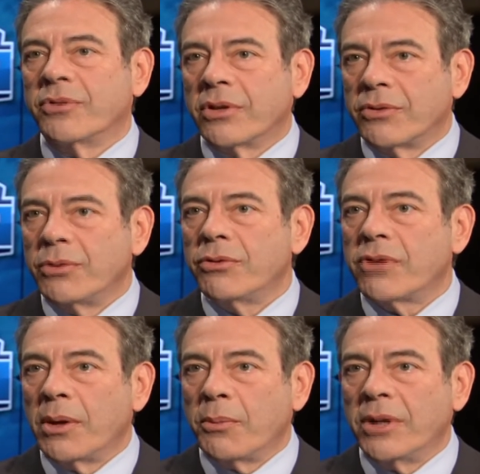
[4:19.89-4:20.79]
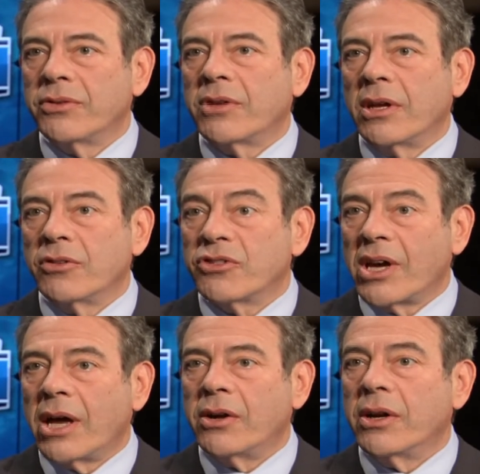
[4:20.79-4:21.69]
That Tuesday and Wednesday and
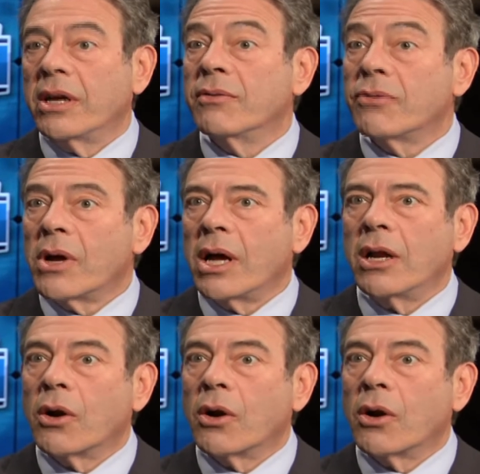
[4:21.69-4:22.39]
Saturday and Friday